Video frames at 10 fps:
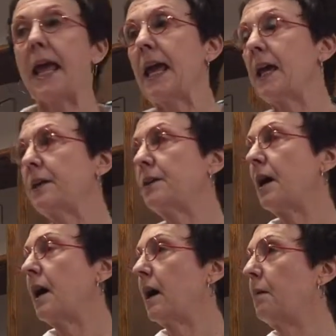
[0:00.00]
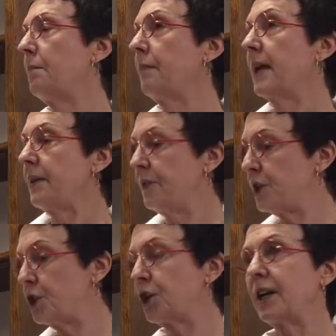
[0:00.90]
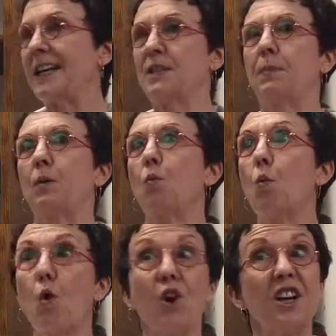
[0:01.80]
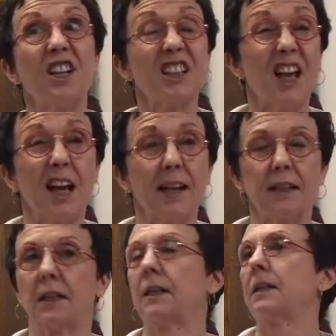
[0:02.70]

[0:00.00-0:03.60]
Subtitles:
And this shirt has been worn a lot,